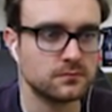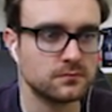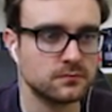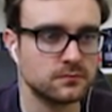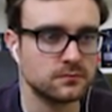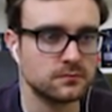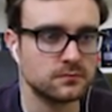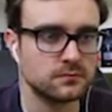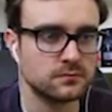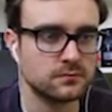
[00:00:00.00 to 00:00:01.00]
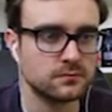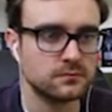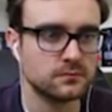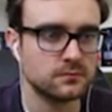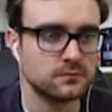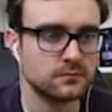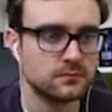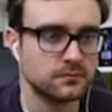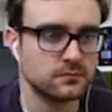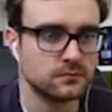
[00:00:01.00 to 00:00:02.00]

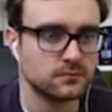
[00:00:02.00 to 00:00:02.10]
[no speech]